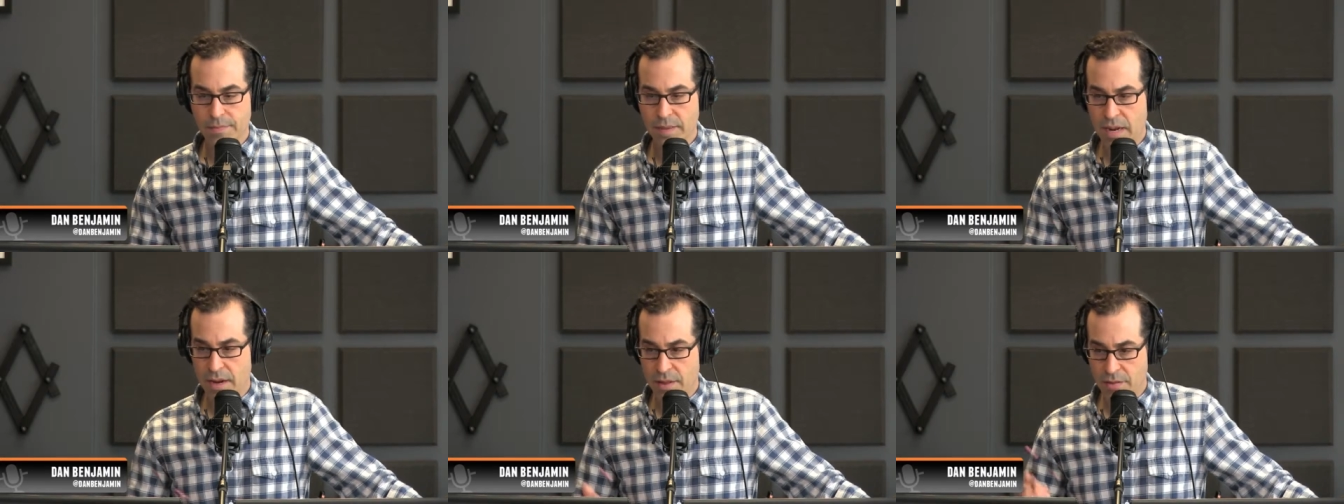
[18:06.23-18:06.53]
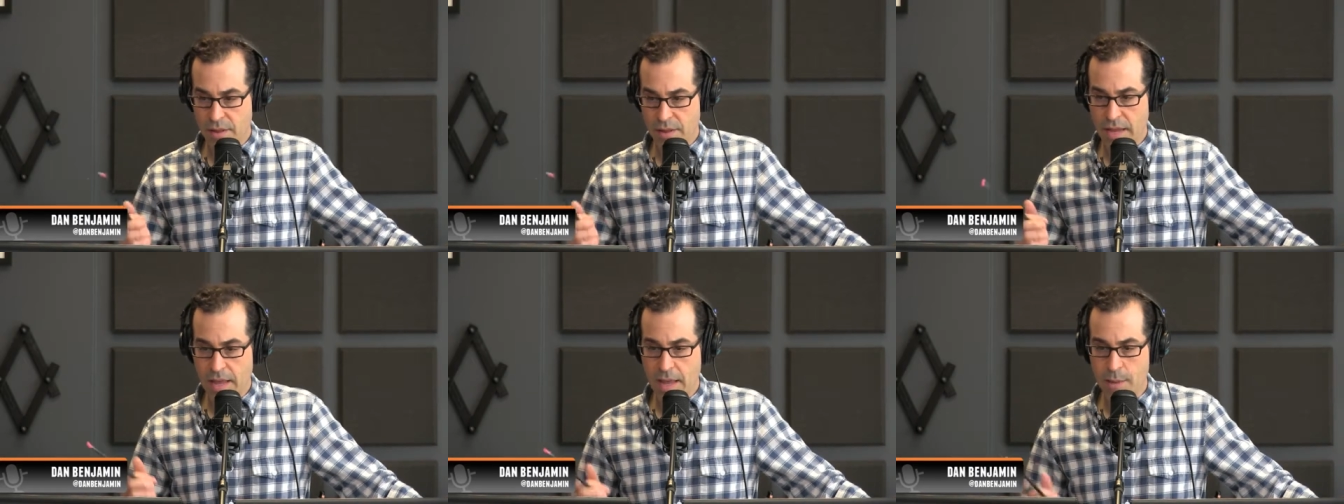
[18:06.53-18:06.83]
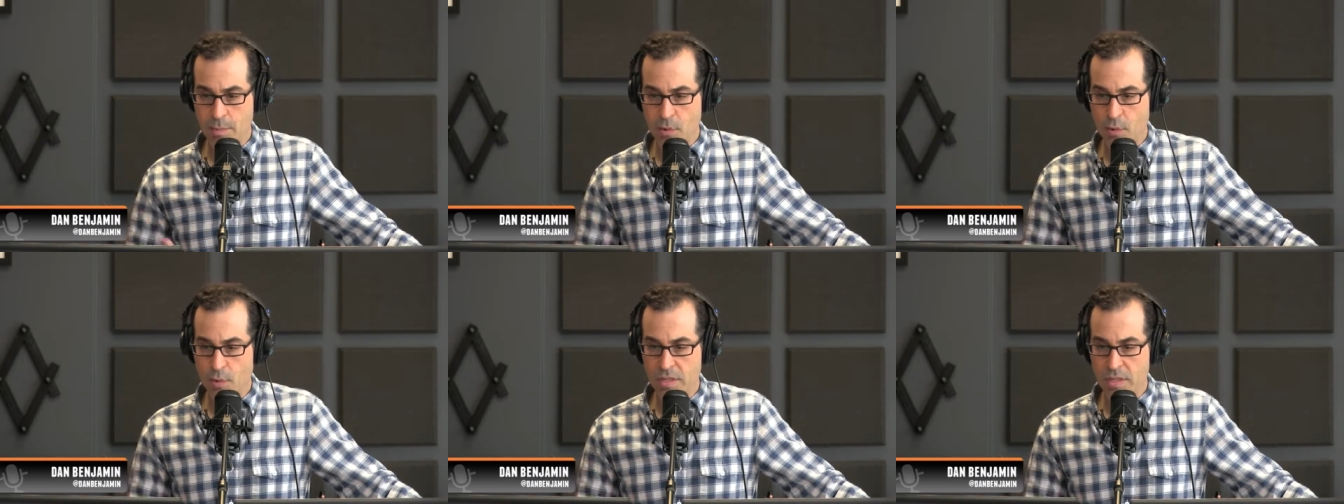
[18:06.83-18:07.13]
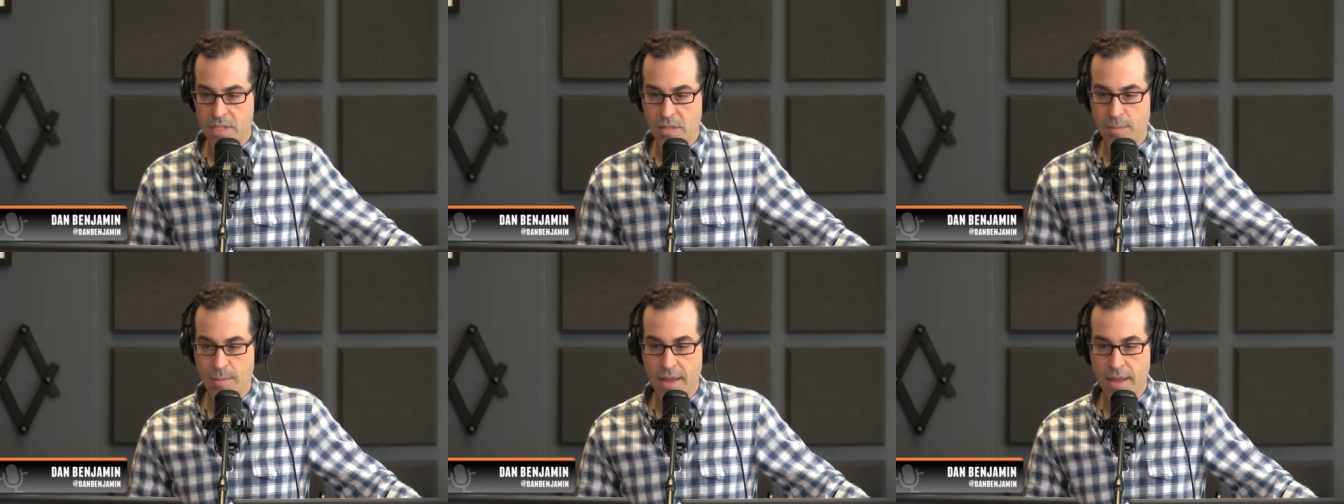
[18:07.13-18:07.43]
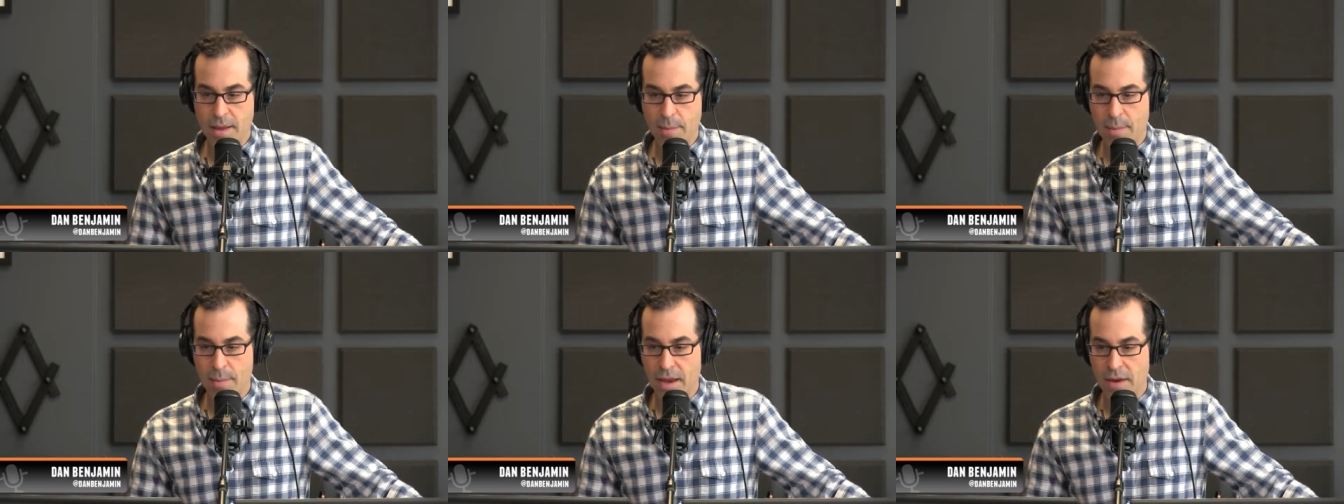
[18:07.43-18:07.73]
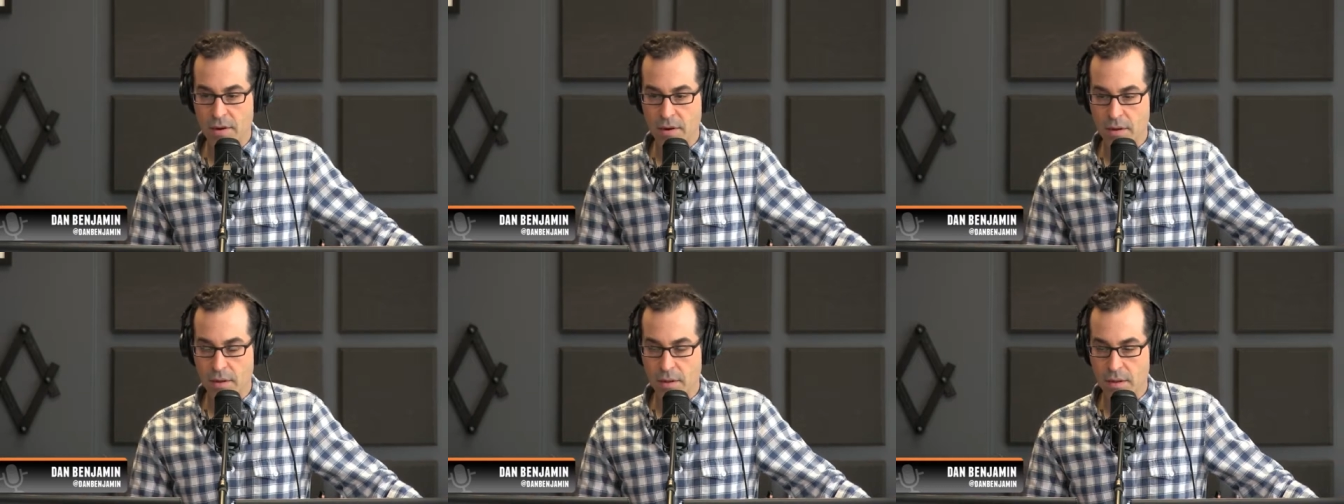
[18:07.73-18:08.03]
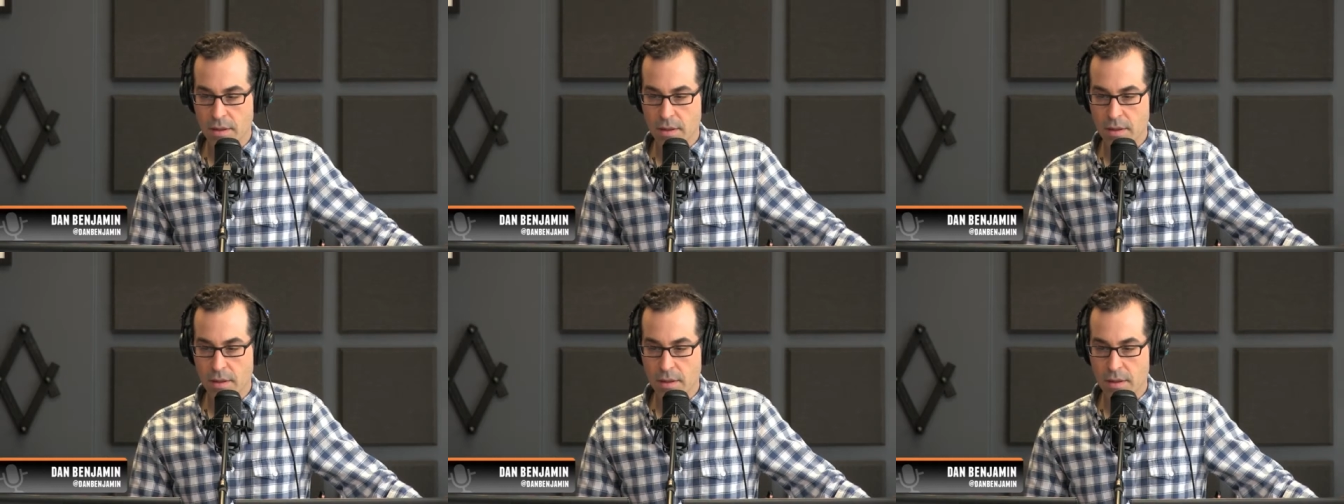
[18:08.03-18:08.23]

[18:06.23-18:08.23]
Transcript: And I think Apple wants to make it better.